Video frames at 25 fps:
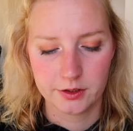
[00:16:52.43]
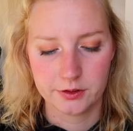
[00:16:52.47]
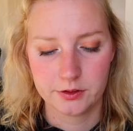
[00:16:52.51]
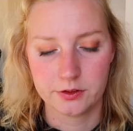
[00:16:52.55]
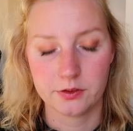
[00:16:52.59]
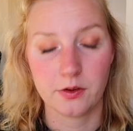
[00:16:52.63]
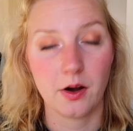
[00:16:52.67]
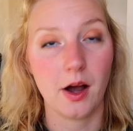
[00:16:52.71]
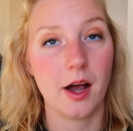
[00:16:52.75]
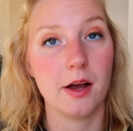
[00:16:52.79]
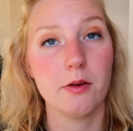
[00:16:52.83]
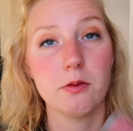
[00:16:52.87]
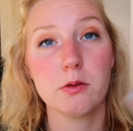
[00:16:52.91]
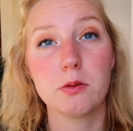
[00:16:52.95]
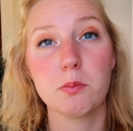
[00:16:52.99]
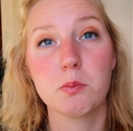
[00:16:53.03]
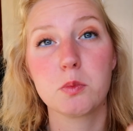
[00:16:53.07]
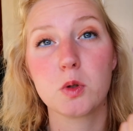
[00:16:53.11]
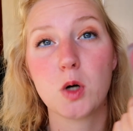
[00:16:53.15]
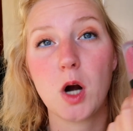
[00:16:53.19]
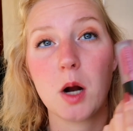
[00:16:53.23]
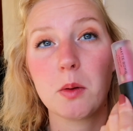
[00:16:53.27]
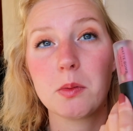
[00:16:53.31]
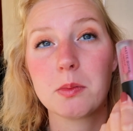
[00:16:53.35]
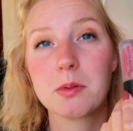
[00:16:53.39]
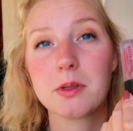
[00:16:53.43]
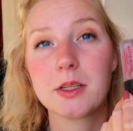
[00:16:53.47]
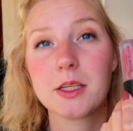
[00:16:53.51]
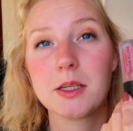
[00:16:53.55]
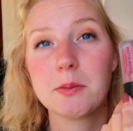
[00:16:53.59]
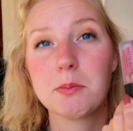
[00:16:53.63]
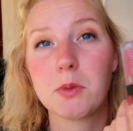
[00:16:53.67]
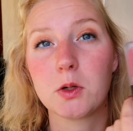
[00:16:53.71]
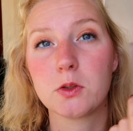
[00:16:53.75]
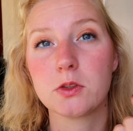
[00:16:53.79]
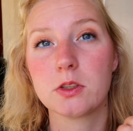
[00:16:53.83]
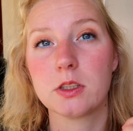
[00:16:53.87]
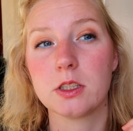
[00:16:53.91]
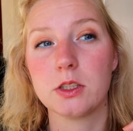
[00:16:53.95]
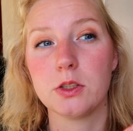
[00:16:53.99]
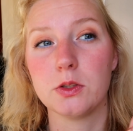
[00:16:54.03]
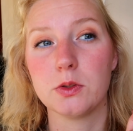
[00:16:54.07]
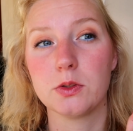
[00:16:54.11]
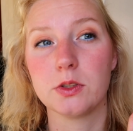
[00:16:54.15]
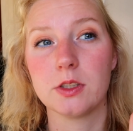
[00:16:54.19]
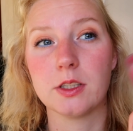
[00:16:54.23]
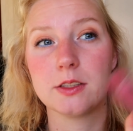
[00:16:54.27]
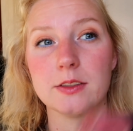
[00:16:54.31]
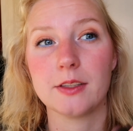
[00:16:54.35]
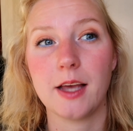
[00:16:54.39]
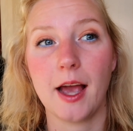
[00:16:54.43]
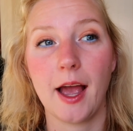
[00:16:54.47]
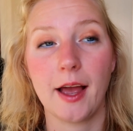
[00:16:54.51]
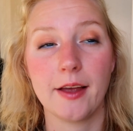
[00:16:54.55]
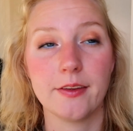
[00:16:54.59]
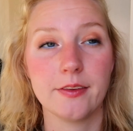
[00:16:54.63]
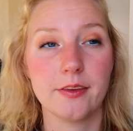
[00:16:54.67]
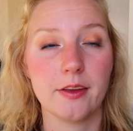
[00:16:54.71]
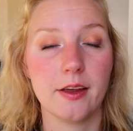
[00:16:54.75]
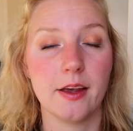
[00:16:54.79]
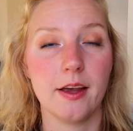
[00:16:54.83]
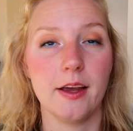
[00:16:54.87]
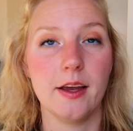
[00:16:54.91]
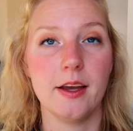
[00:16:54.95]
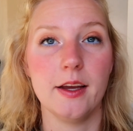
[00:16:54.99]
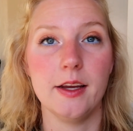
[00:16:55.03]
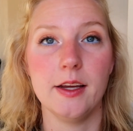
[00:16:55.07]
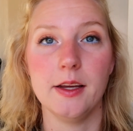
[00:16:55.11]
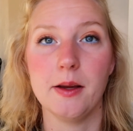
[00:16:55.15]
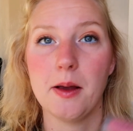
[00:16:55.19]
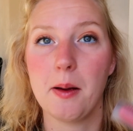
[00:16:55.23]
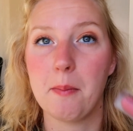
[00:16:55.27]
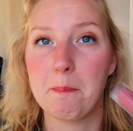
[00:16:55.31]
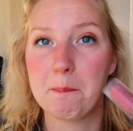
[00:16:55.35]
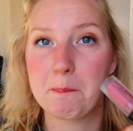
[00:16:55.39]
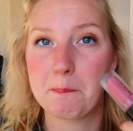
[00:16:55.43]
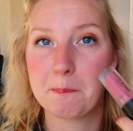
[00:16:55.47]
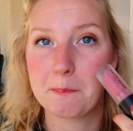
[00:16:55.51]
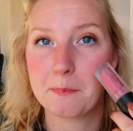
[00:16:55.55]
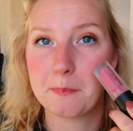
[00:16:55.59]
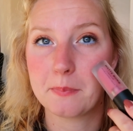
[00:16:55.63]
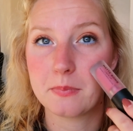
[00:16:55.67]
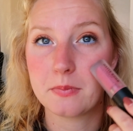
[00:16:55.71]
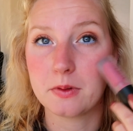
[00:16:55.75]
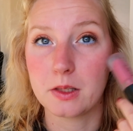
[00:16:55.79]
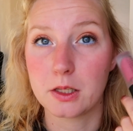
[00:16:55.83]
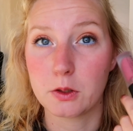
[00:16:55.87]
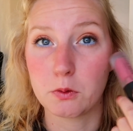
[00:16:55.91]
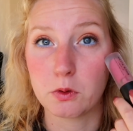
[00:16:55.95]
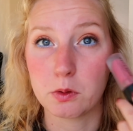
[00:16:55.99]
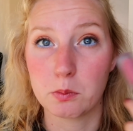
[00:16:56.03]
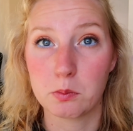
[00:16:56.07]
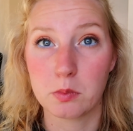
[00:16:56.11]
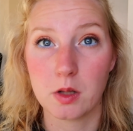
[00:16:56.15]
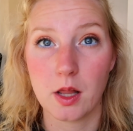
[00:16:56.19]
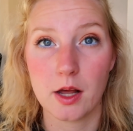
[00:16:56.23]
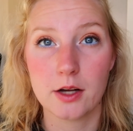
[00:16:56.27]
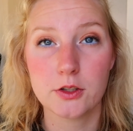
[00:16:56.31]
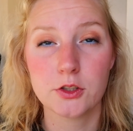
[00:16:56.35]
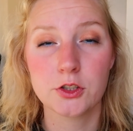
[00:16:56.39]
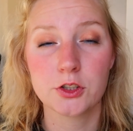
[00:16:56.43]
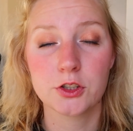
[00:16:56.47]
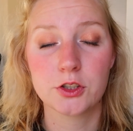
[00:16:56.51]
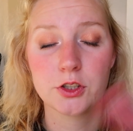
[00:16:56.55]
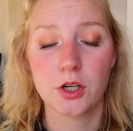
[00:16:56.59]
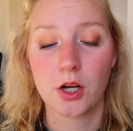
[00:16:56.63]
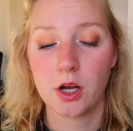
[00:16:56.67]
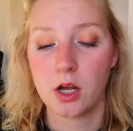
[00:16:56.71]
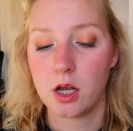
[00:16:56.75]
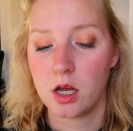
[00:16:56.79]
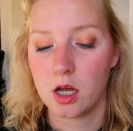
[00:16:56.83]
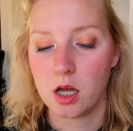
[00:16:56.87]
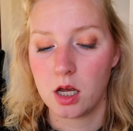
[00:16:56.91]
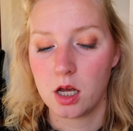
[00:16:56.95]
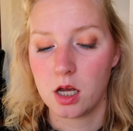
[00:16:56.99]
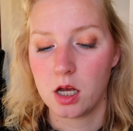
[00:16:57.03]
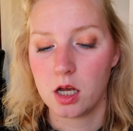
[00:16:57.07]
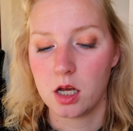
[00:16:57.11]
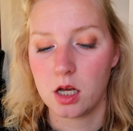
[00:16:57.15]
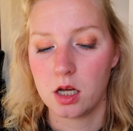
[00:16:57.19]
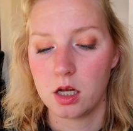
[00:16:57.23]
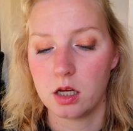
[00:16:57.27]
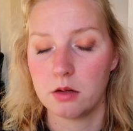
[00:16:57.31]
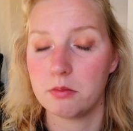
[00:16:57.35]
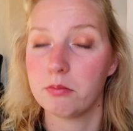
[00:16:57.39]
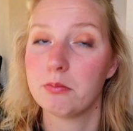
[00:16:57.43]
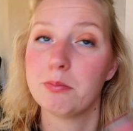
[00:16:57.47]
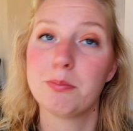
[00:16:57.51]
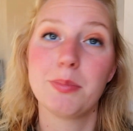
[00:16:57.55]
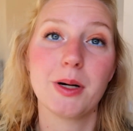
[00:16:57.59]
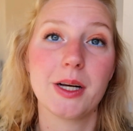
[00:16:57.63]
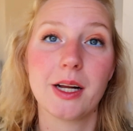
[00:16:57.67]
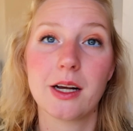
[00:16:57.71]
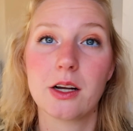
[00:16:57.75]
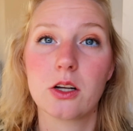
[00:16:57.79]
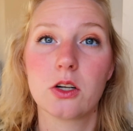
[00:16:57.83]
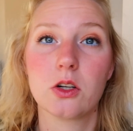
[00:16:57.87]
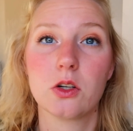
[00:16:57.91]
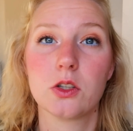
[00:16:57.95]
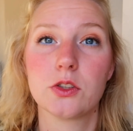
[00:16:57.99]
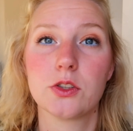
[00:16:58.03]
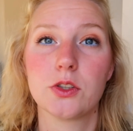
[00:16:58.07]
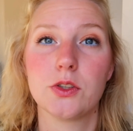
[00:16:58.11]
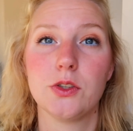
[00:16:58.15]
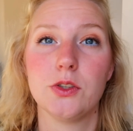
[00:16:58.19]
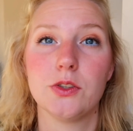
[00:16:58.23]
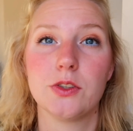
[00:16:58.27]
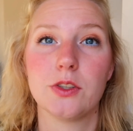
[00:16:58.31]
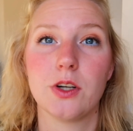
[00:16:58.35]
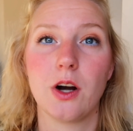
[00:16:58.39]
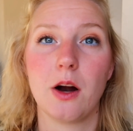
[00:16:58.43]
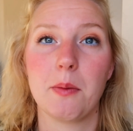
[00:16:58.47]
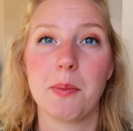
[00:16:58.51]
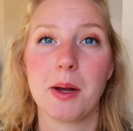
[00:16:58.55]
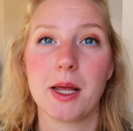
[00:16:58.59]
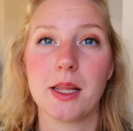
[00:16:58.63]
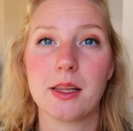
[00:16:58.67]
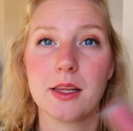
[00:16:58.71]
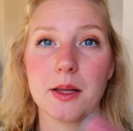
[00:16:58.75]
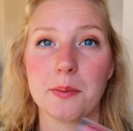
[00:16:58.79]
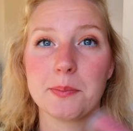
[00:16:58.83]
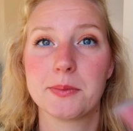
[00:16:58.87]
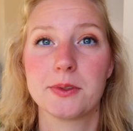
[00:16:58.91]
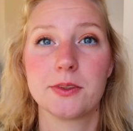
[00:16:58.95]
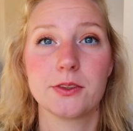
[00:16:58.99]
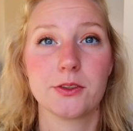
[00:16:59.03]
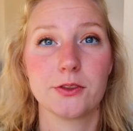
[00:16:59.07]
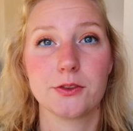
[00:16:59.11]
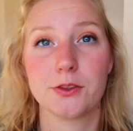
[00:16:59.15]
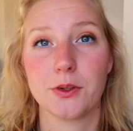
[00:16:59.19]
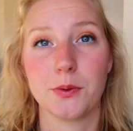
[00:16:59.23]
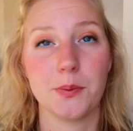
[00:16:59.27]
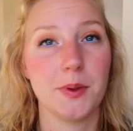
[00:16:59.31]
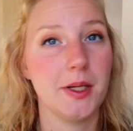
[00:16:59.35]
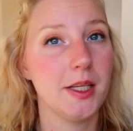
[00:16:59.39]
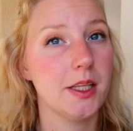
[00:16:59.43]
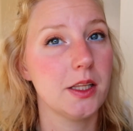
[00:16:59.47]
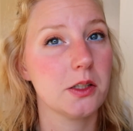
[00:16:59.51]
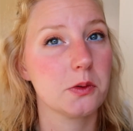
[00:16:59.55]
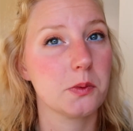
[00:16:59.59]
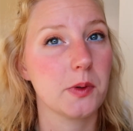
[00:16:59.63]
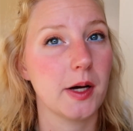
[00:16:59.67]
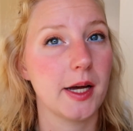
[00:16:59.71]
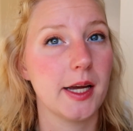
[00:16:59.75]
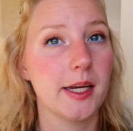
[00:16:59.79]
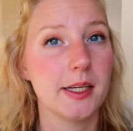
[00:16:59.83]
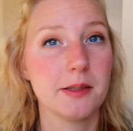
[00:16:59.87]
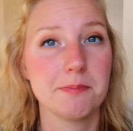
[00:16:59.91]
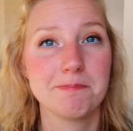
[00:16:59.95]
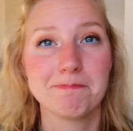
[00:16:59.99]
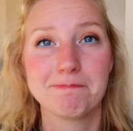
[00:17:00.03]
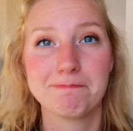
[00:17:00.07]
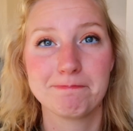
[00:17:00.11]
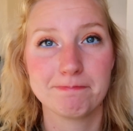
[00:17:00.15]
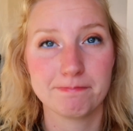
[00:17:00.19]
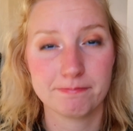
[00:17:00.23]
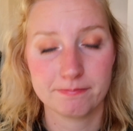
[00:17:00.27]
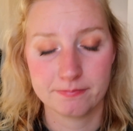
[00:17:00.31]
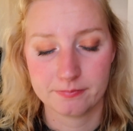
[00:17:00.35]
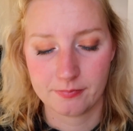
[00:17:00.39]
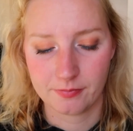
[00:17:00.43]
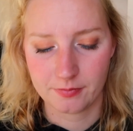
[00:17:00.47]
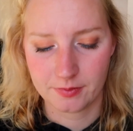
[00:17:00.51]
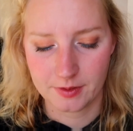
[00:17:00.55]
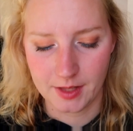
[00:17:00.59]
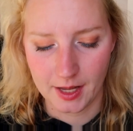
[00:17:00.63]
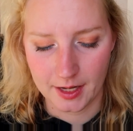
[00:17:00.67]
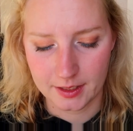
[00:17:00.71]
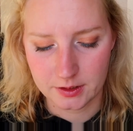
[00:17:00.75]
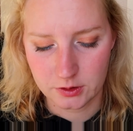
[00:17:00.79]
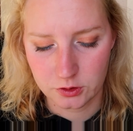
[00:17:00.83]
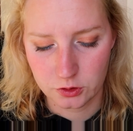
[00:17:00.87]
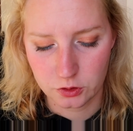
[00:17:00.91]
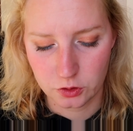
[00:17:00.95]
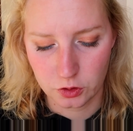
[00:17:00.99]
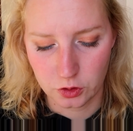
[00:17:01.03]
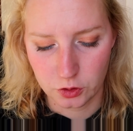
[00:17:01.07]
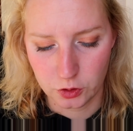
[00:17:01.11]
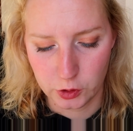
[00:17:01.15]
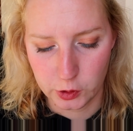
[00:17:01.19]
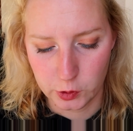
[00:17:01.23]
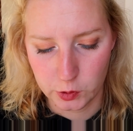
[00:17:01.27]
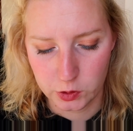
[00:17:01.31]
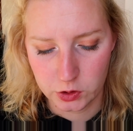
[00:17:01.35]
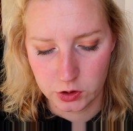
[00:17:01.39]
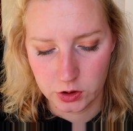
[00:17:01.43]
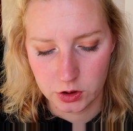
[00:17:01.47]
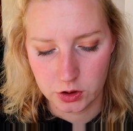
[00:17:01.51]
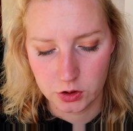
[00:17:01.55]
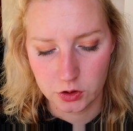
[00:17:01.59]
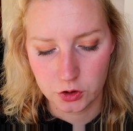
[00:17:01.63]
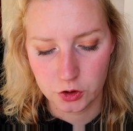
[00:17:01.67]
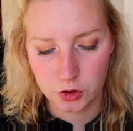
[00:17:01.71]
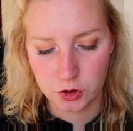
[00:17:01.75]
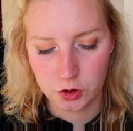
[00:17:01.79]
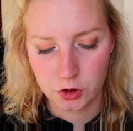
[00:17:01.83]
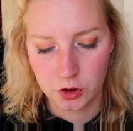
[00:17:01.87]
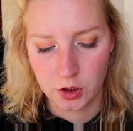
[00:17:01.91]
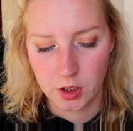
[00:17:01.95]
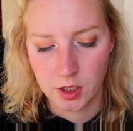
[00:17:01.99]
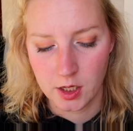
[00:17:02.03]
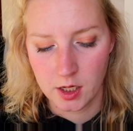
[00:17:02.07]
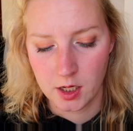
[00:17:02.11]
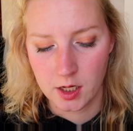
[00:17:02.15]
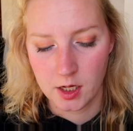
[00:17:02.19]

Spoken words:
So I would probably mostly use this as a liquid blush, but I could also use it on my lips. So either way, that's usage.